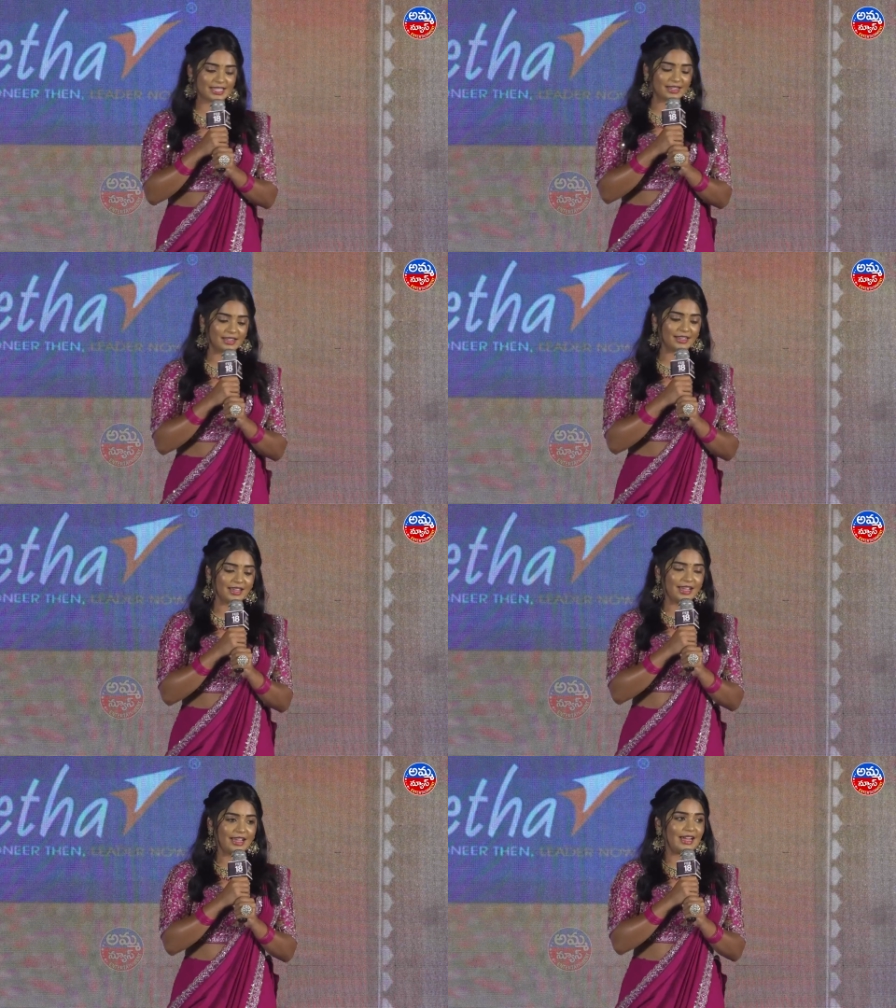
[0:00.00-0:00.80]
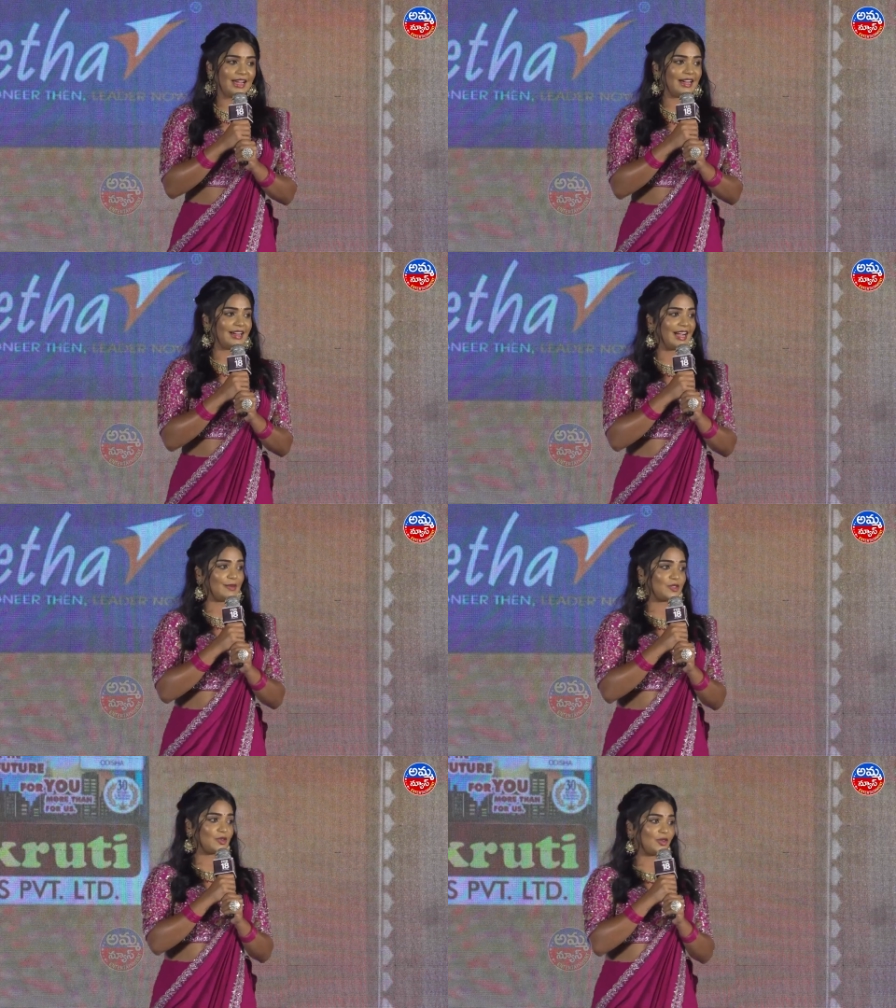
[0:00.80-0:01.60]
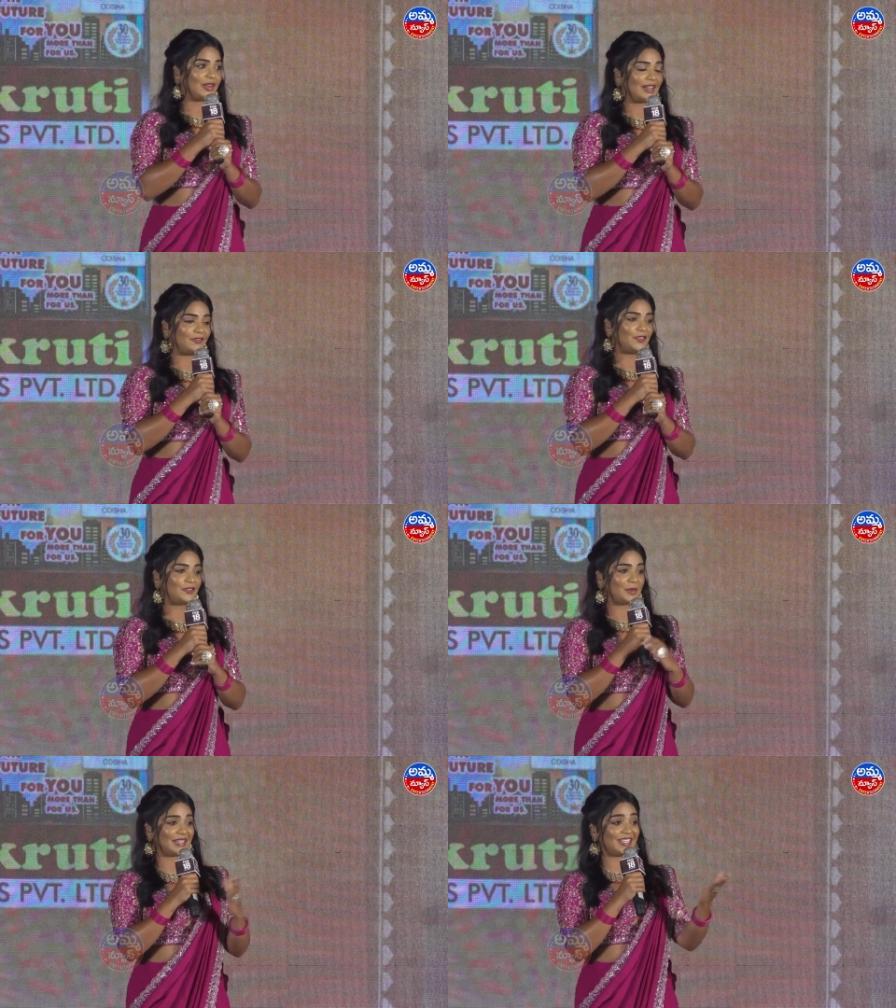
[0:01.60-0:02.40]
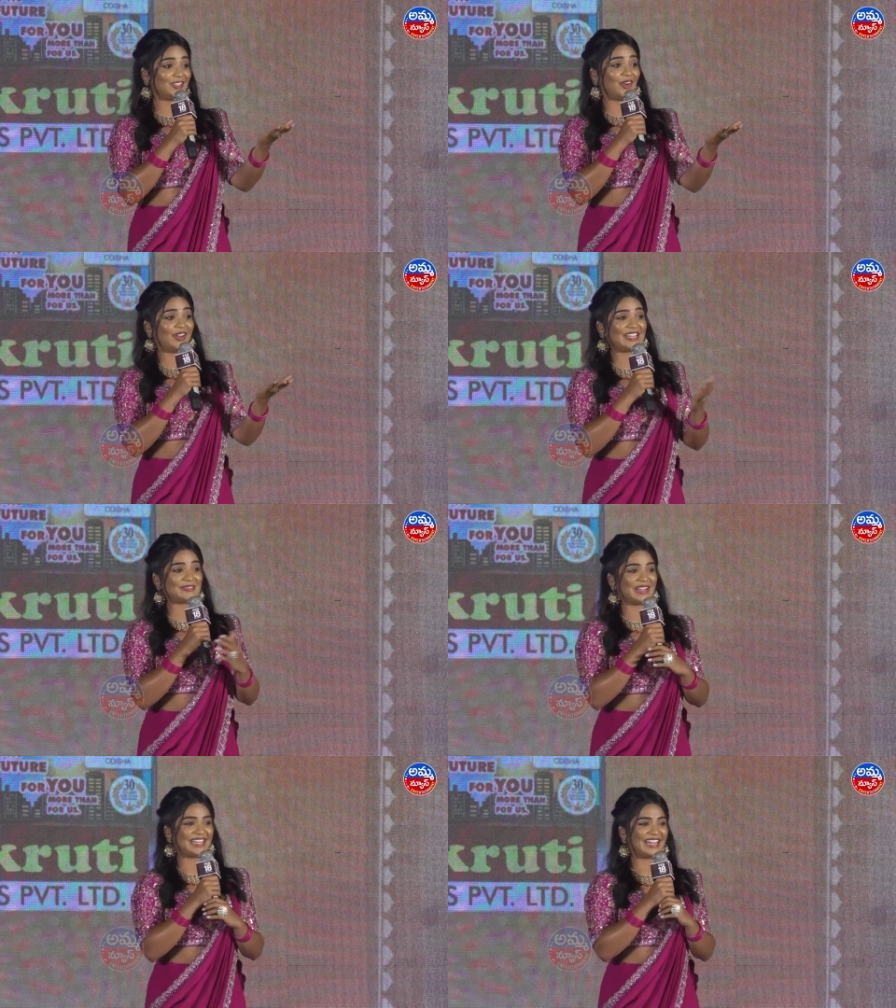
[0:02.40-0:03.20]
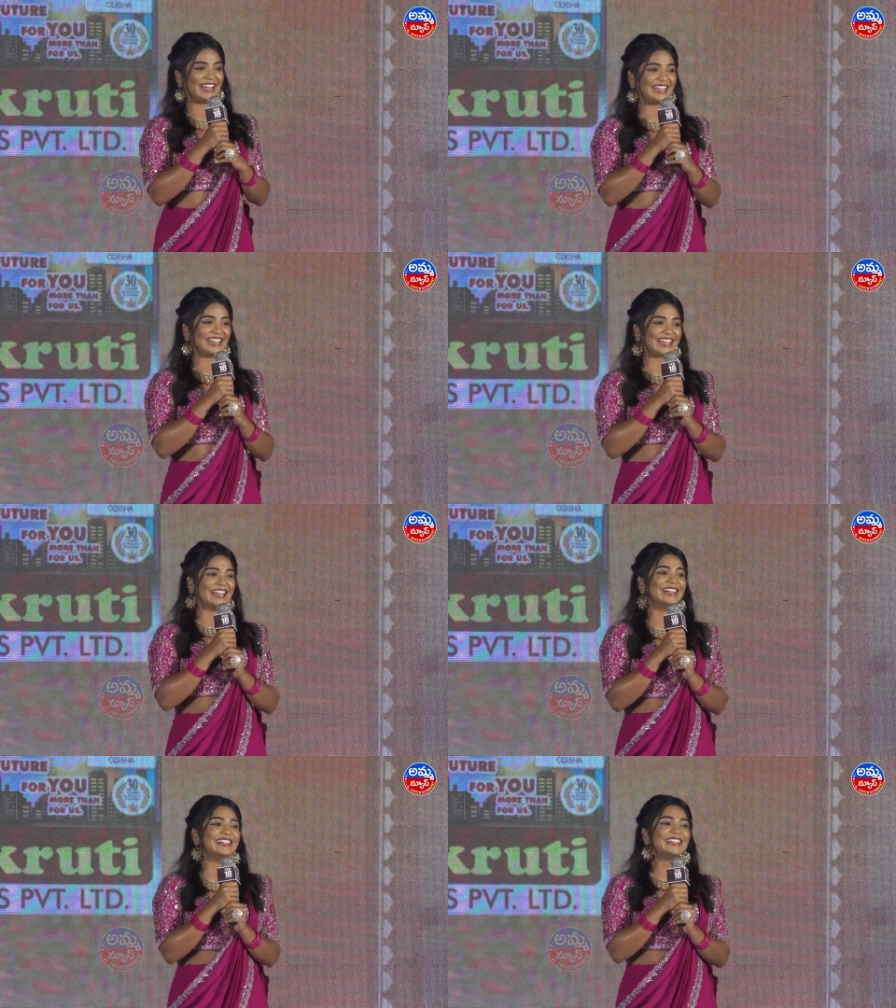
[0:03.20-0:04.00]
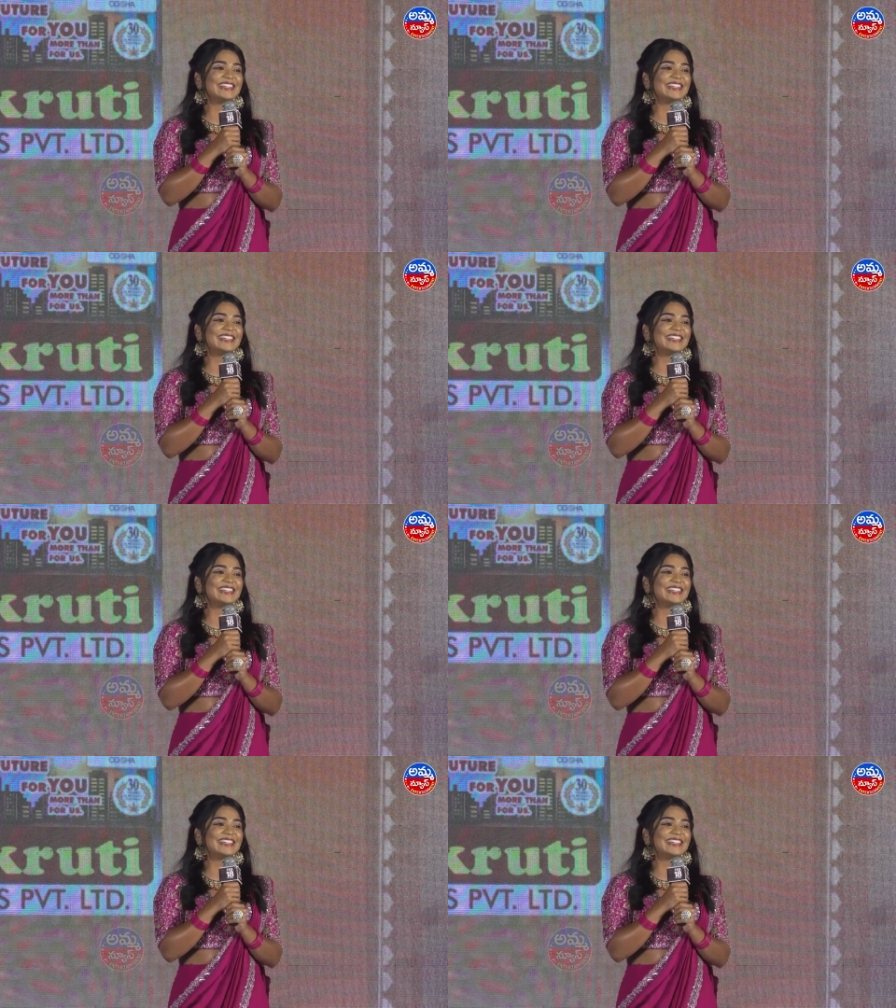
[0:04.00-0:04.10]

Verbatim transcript: And uh, I'm so grateful for meeting Dolly, my darling.